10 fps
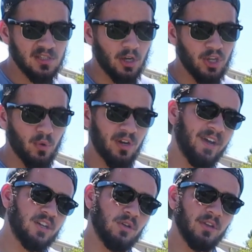So you want to
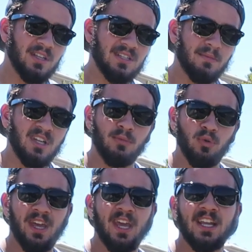make sure there's
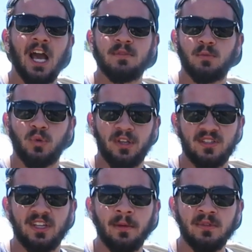minimal air gaps between the
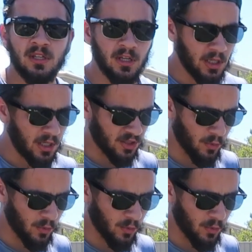slabs. So